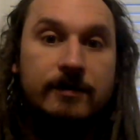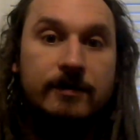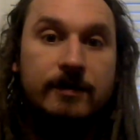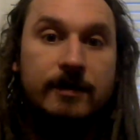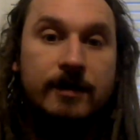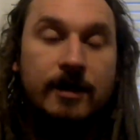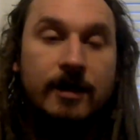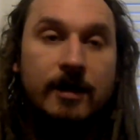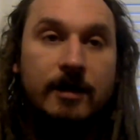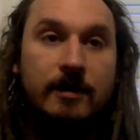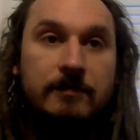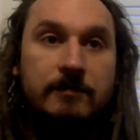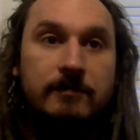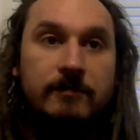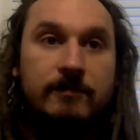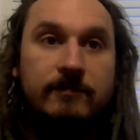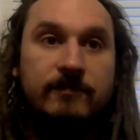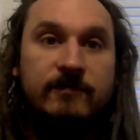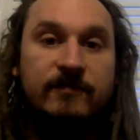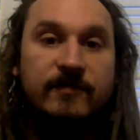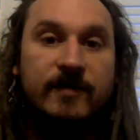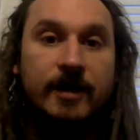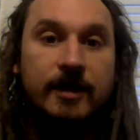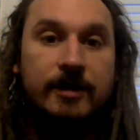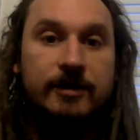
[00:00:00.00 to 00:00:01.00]

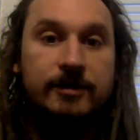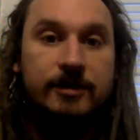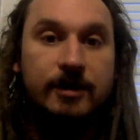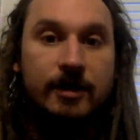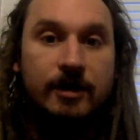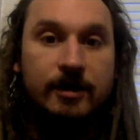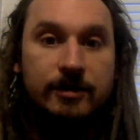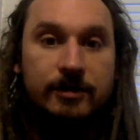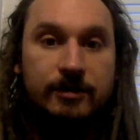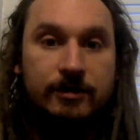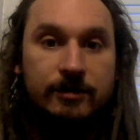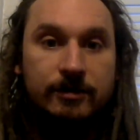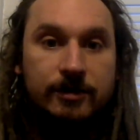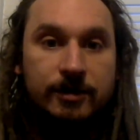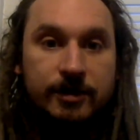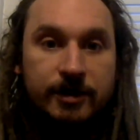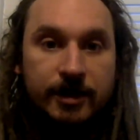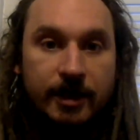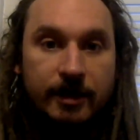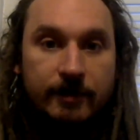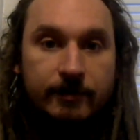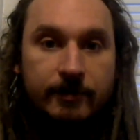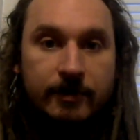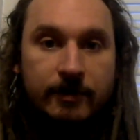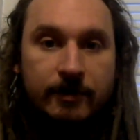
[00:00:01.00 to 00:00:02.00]
flying saucer
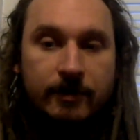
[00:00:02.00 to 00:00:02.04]
shape.